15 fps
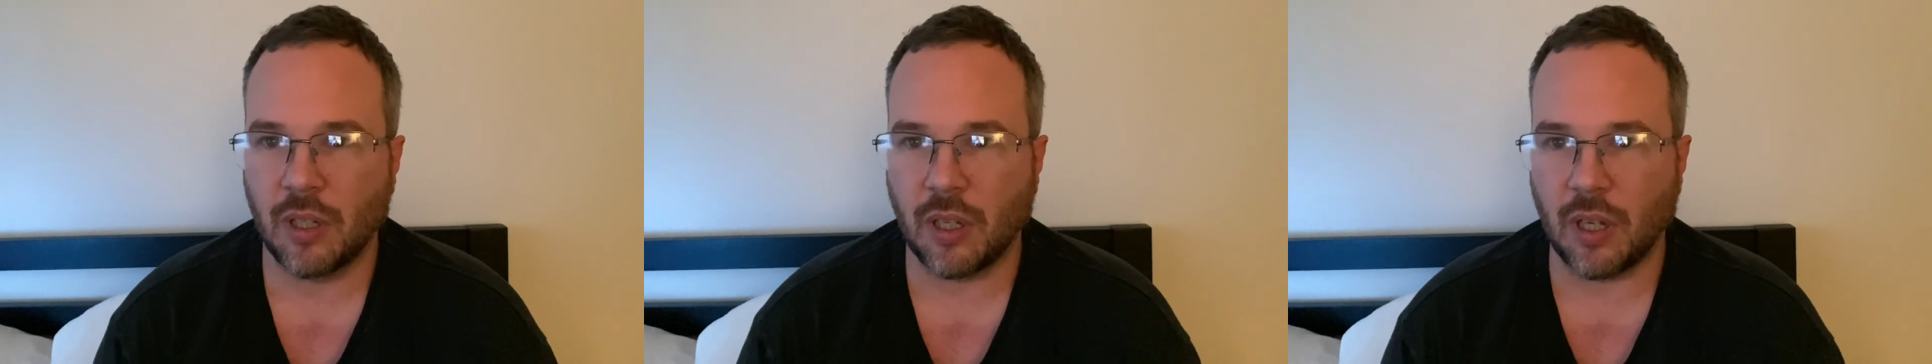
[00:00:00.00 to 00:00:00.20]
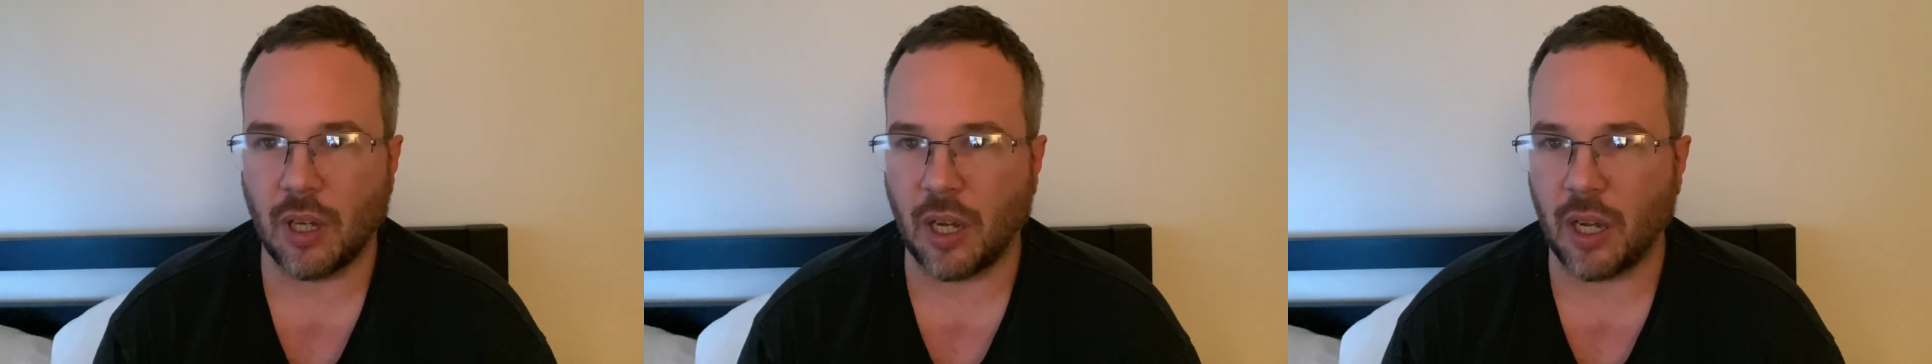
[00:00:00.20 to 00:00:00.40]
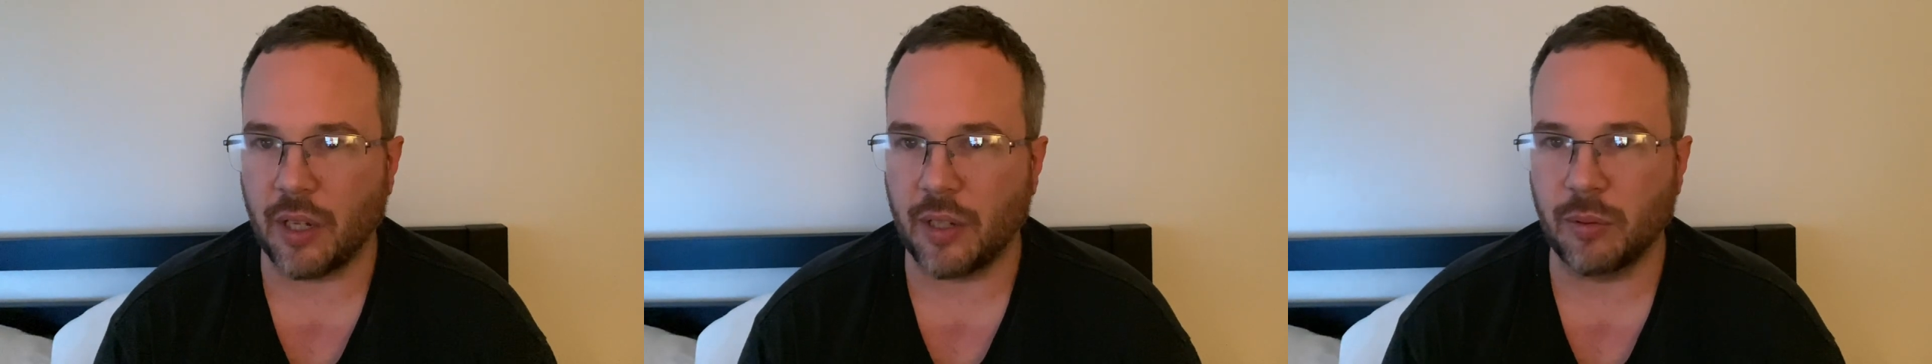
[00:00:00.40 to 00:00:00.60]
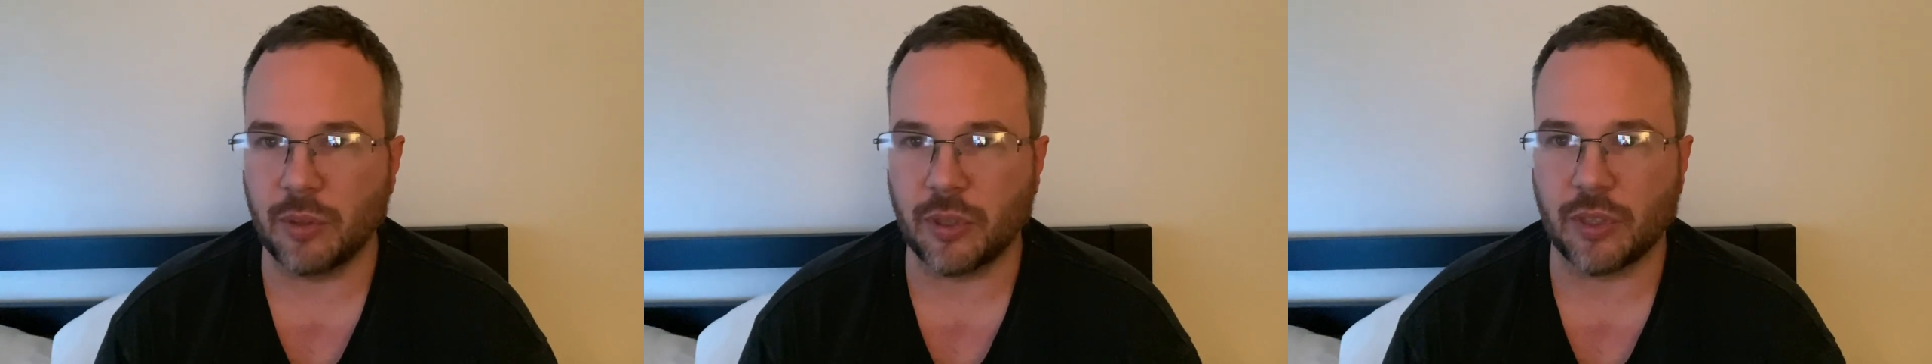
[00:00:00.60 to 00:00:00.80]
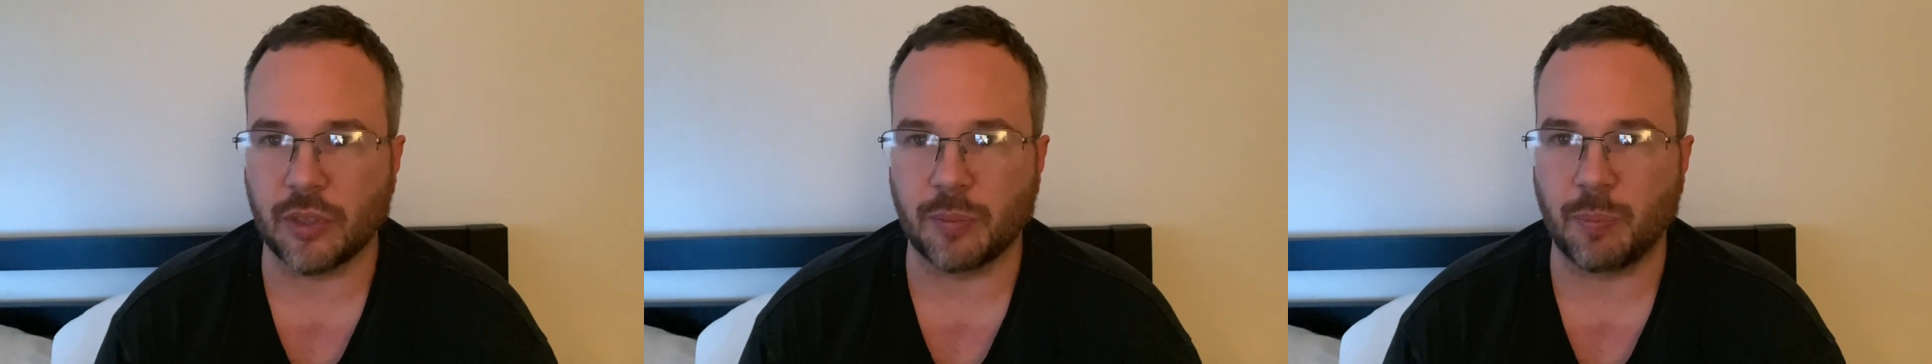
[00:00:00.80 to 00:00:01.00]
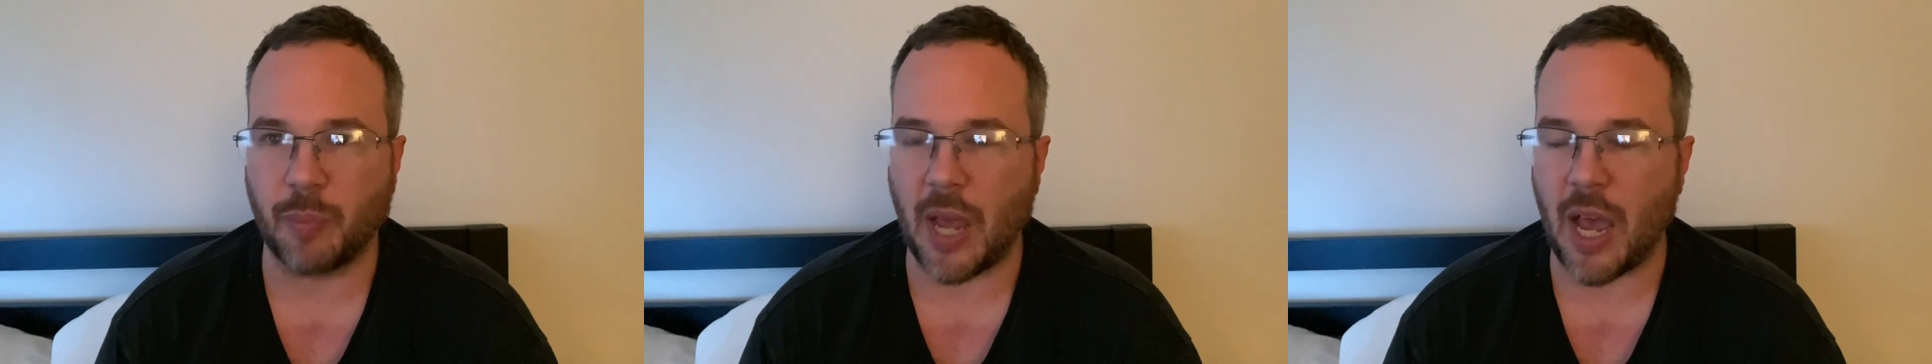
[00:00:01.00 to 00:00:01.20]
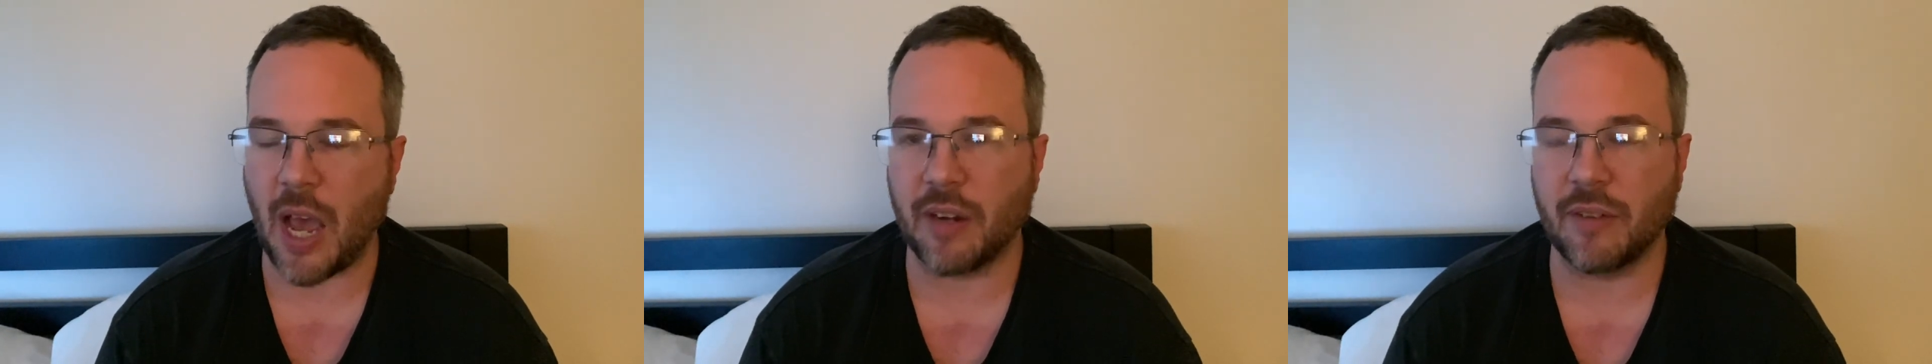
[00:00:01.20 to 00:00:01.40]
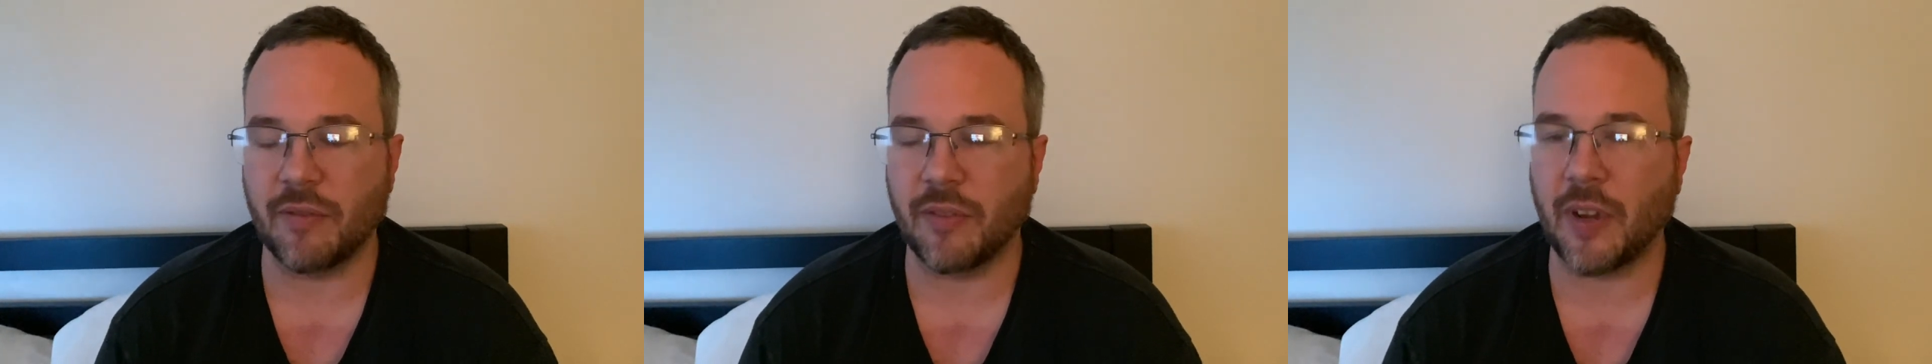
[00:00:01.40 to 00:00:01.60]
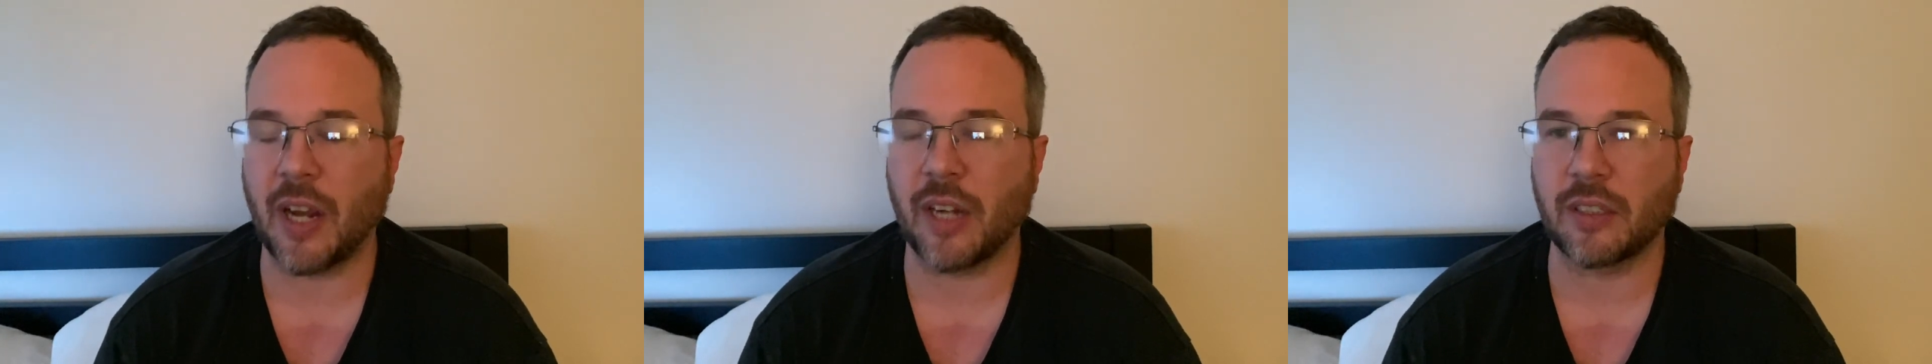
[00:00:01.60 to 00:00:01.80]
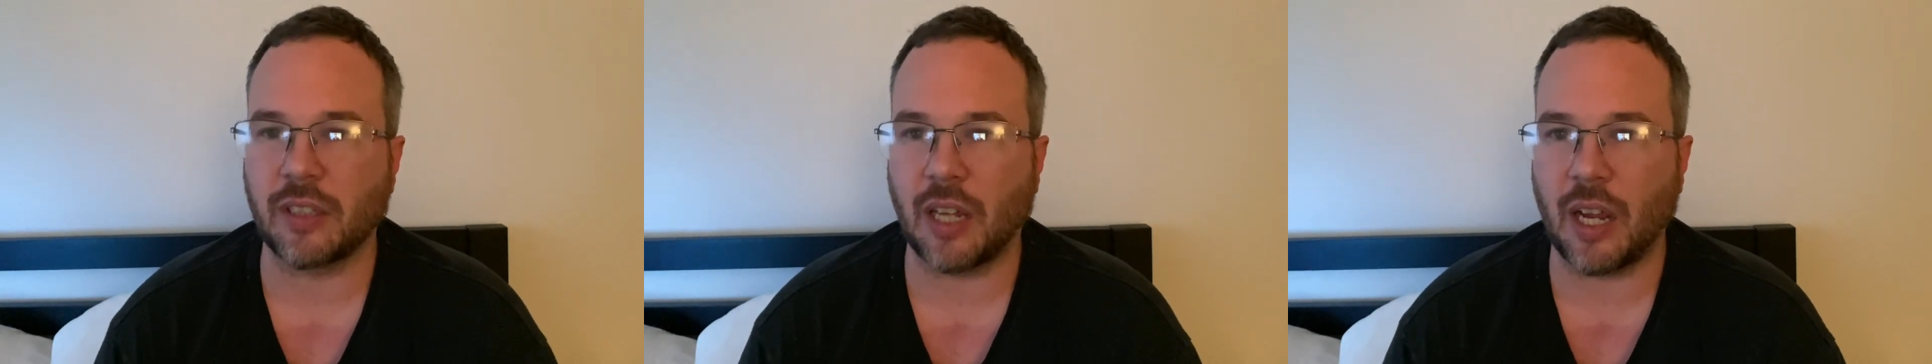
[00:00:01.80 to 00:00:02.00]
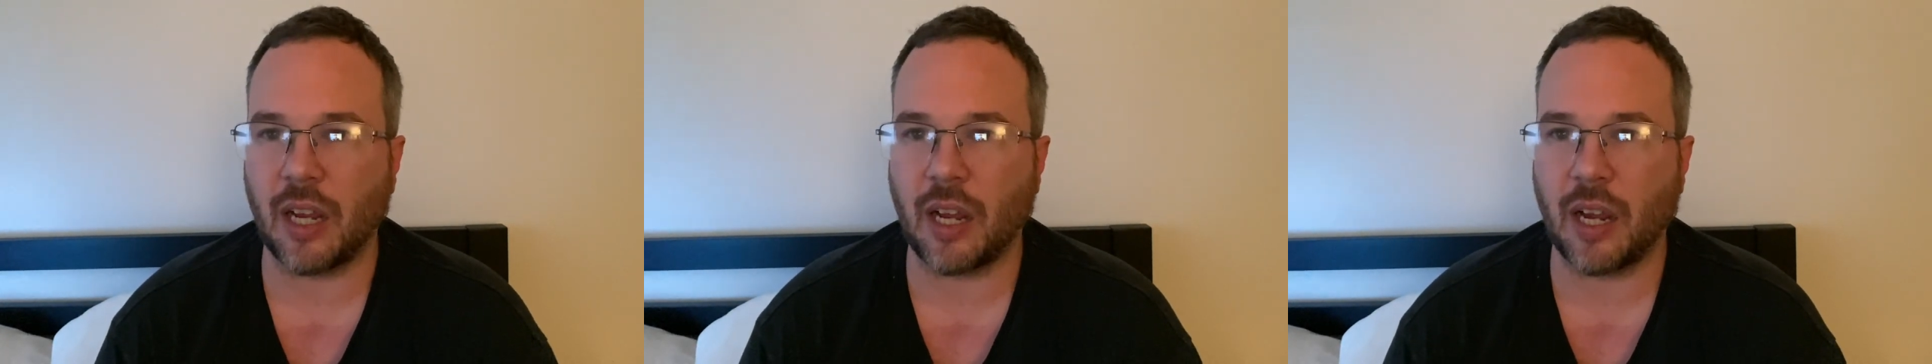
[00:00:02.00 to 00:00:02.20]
uh, it was just bad. In fact, I,